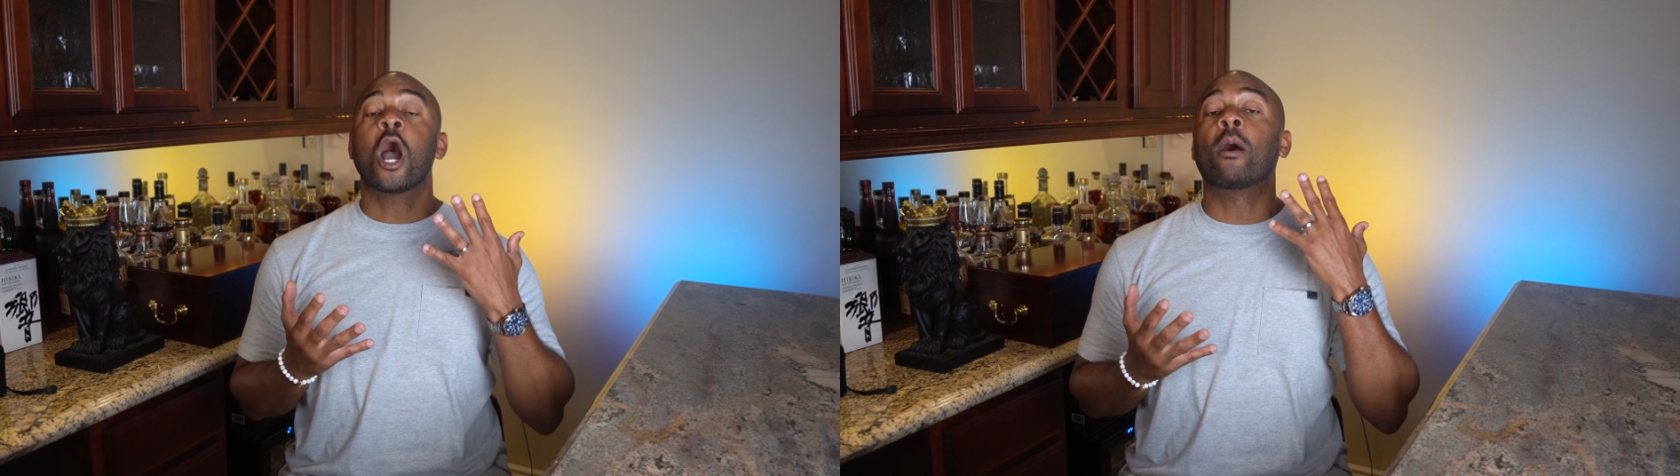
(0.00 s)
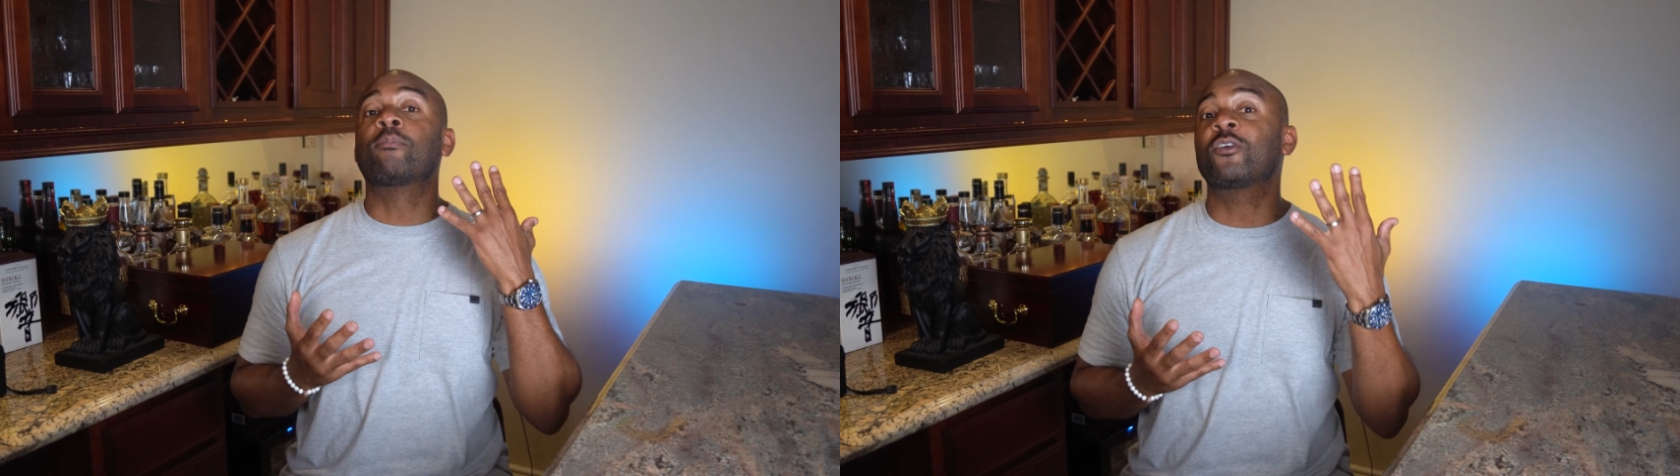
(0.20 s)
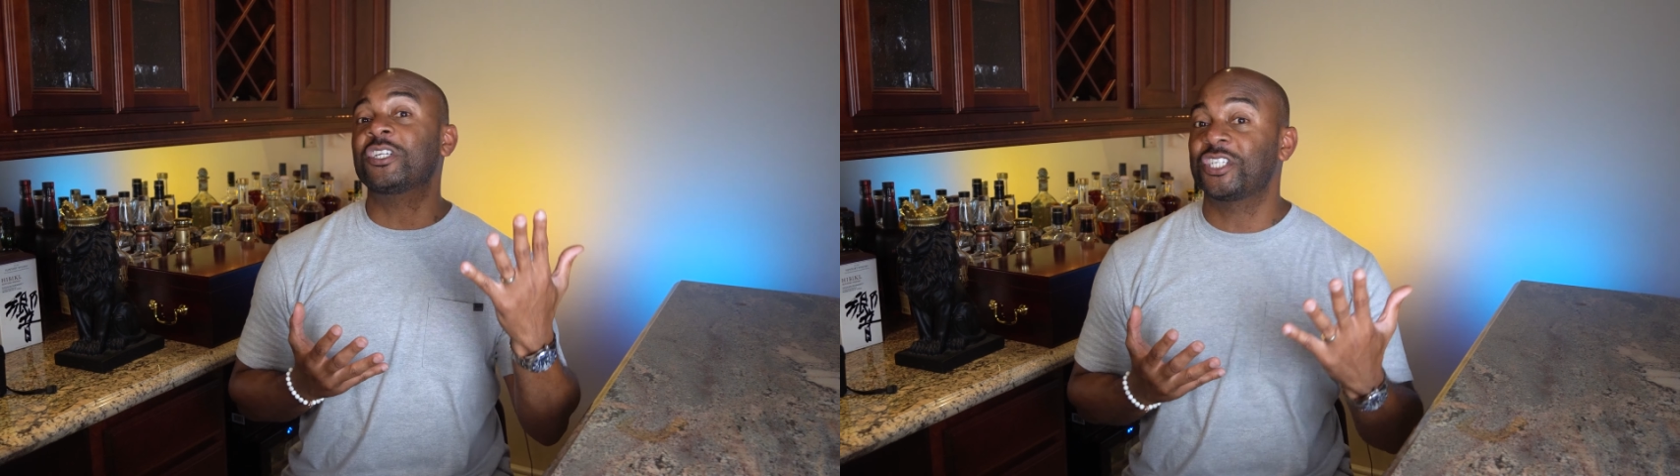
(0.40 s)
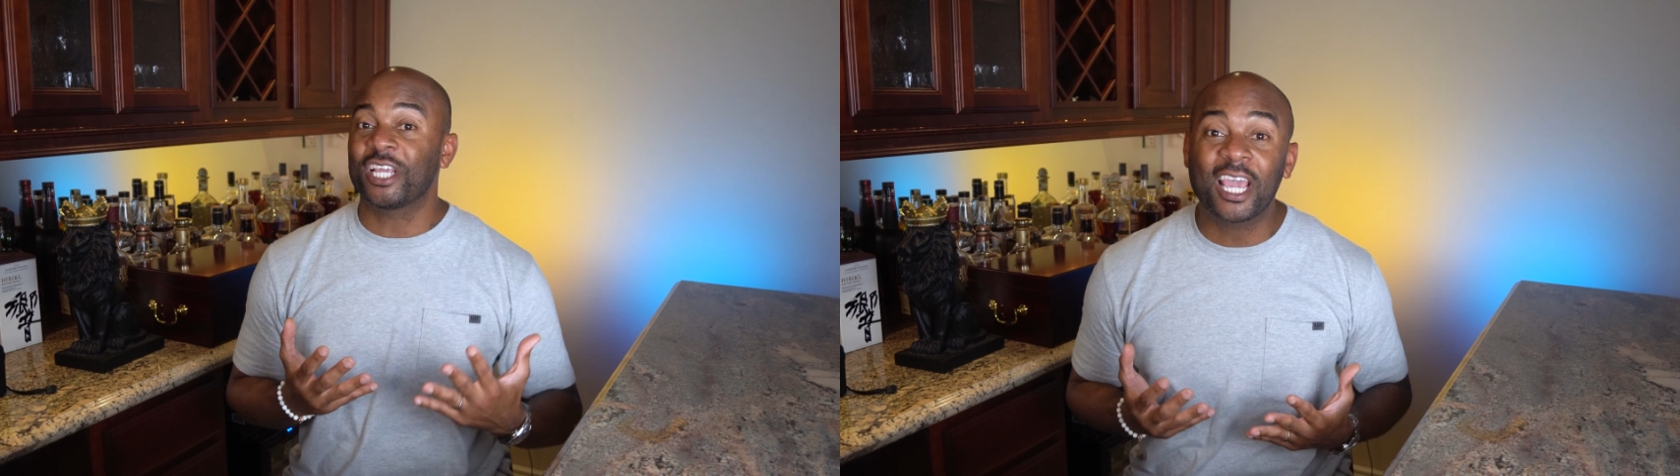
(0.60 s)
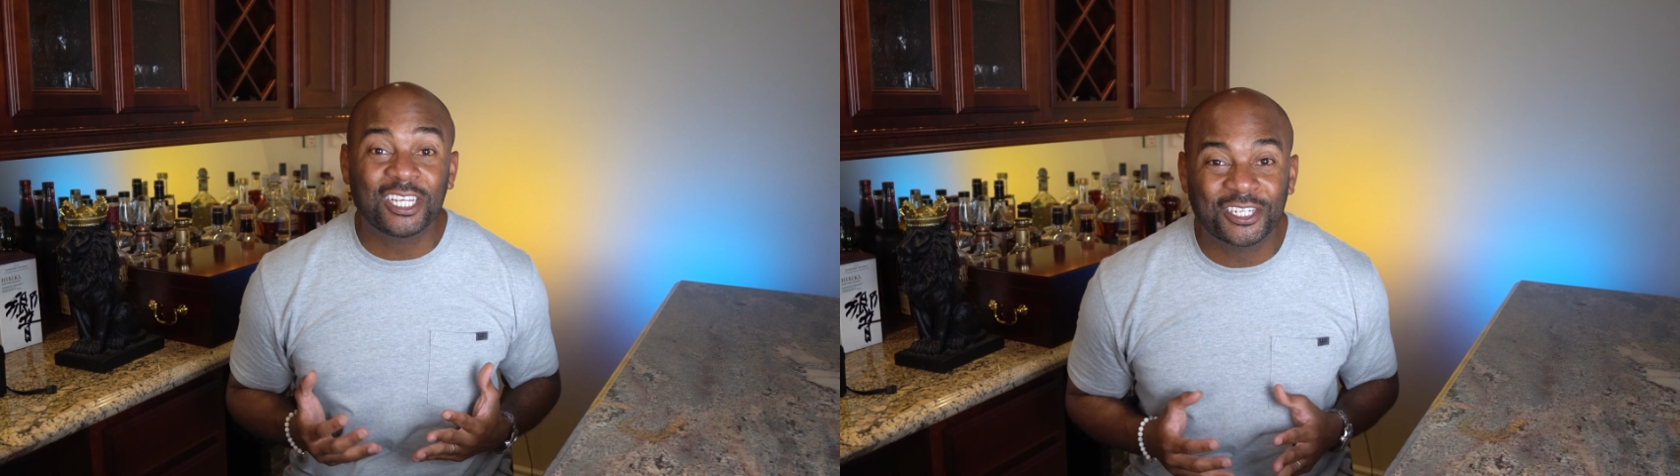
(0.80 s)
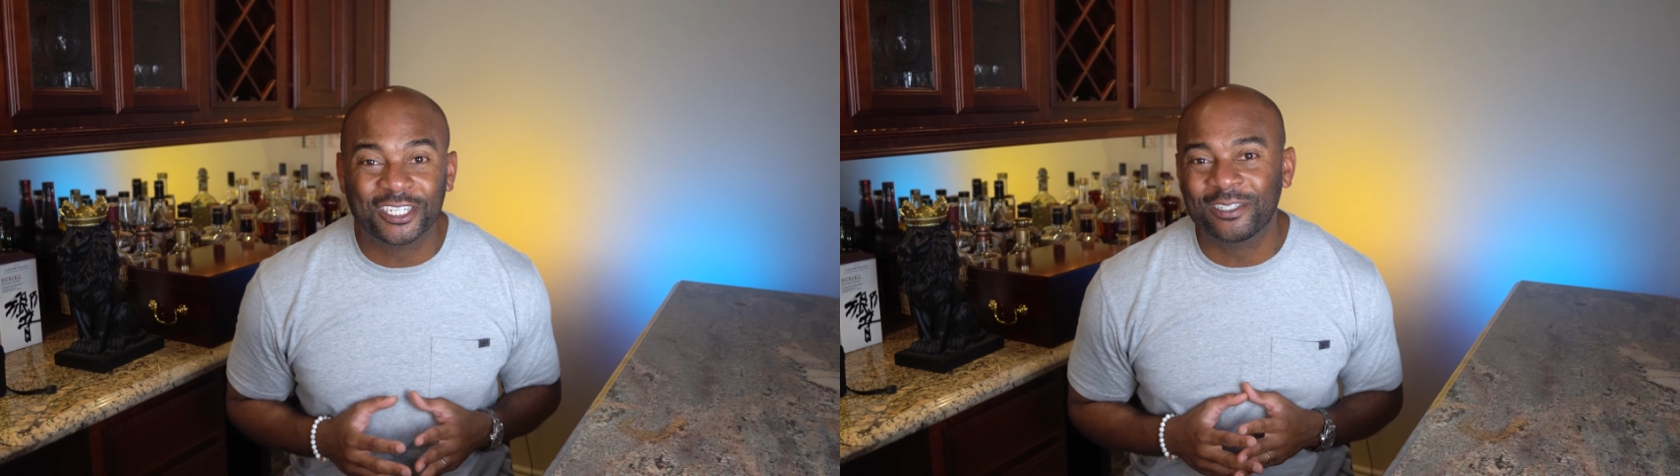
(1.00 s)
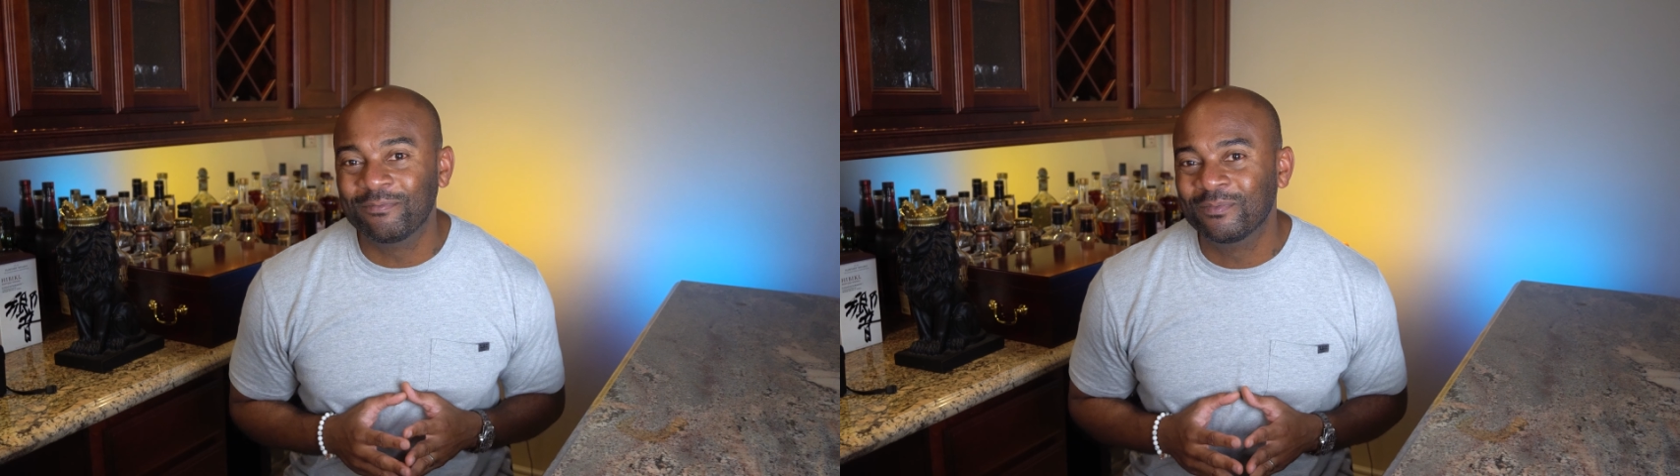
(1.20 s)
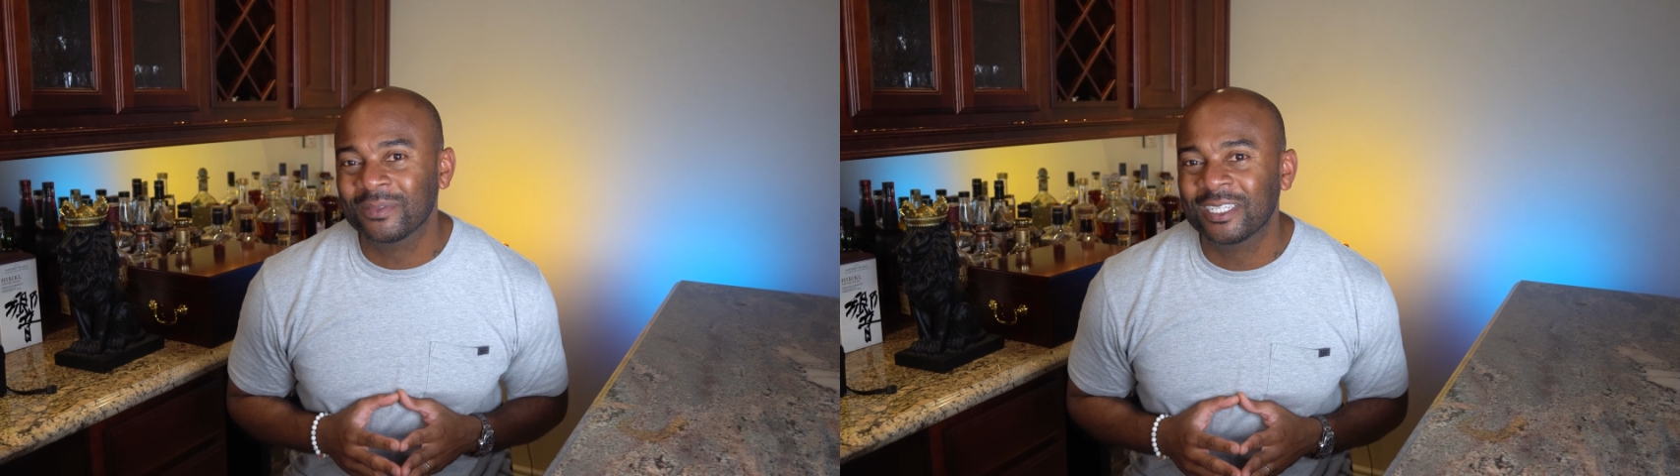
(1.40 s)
appreciation,